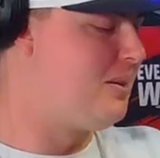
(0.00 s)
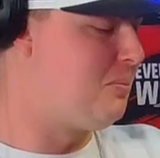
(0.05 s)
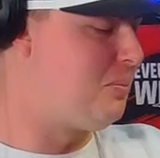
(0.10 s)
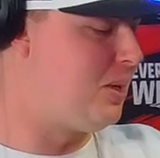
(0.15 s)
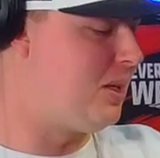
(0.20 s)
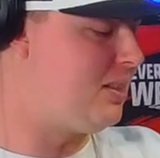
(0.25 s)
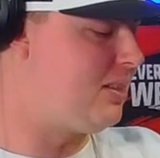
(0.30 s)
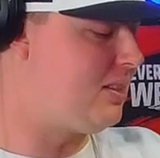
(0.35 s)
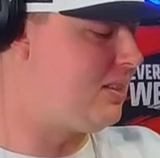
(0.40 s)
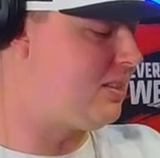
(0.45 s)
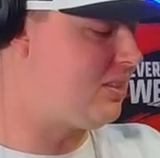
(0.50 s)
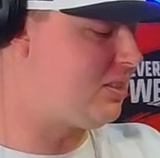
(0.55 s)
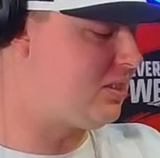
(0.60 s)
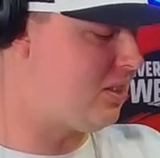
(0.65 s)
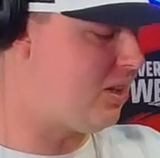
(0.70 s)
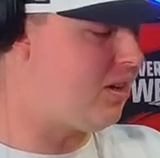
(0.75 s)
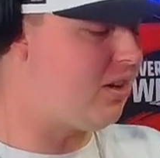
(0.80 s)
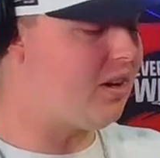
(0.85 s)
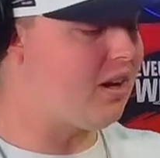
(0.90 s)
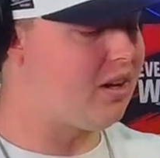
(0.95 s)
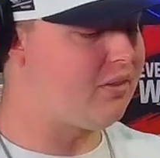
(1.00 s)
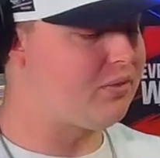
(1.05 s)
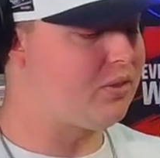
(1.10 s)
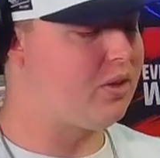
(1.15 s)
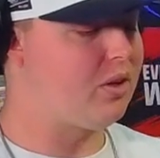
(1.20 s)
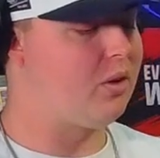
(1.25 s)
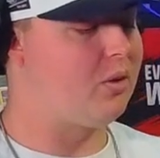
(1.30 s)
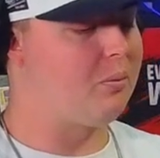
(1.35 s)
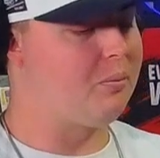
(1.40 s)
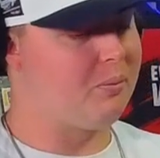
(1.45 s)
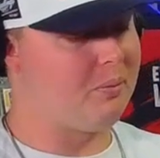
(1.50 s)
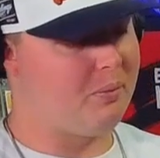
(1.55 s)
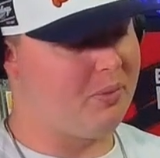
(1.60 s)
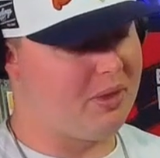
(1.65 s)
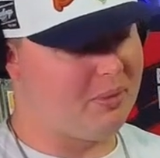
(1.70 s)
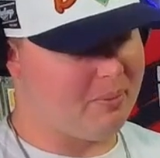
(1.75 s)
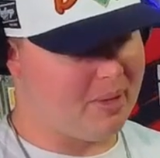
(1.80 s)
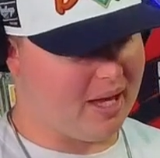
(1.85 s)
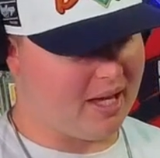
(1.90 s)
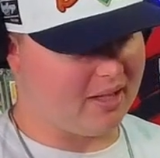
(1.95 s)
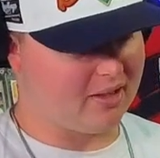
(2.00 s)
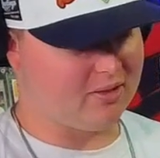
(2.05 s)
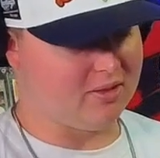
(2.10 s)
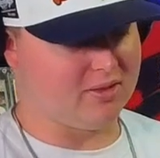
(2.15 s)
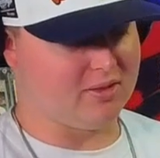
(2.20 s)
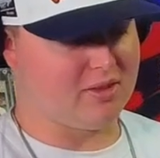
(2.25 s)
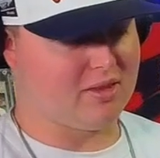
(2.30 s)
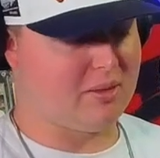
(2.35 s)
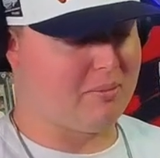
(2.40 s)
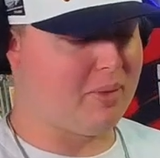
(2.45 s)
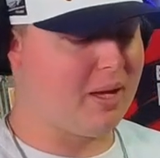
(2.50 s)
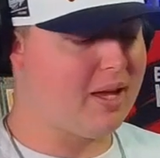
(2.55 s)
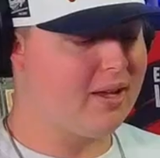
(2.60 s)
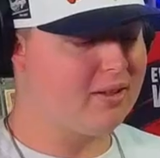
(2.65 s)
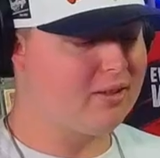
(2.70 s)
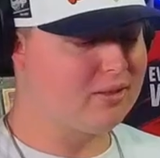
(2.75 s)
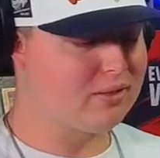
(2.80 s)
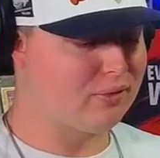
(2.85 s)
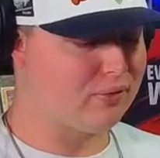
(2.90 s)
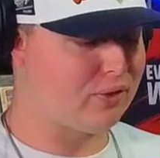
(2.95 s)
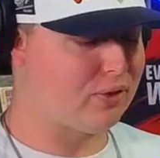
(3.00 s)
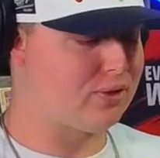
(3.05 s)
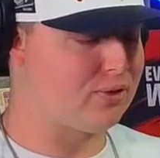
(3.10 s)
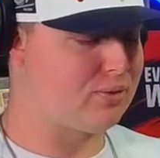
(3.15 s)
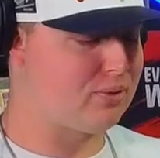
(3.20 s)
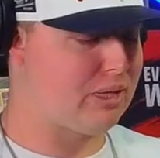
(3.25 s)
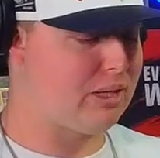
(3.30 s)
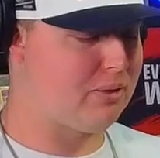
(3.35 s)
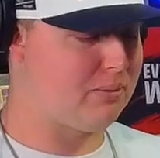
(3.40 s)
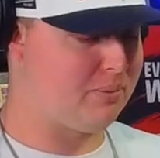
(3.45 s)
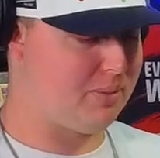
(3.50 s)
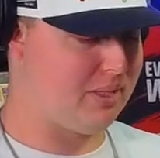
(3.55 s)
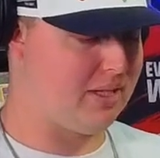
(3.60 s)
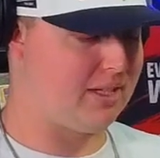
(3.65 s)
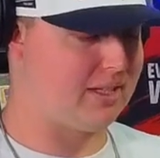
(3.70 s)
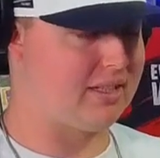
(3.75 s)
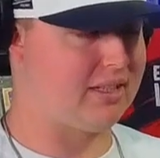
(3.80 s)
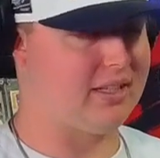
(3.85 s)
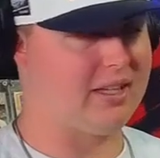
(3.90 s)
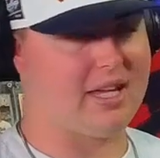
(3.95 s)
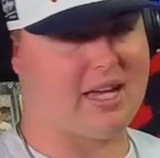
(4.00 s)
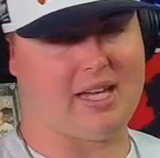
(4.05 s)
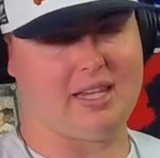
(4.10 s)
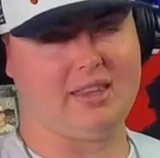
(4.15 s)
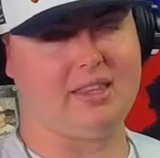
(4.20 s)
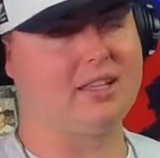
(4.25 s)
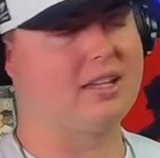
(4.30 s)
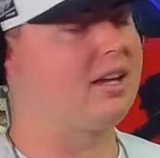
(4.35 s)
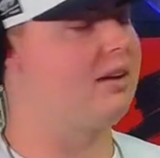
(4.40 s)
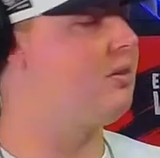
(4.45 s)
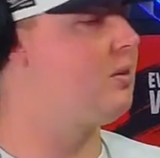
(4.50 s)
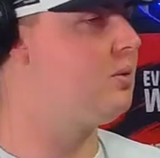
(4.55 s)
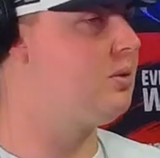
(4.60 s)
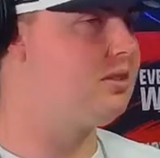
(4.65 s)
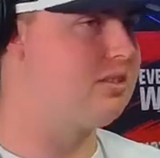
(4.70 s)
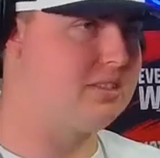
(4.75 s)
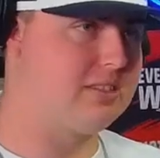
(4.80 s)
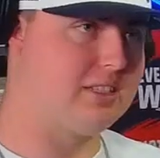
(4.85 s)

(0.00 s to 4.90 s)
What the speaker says: But to start off though, the Bengals first round pick. I think everyone's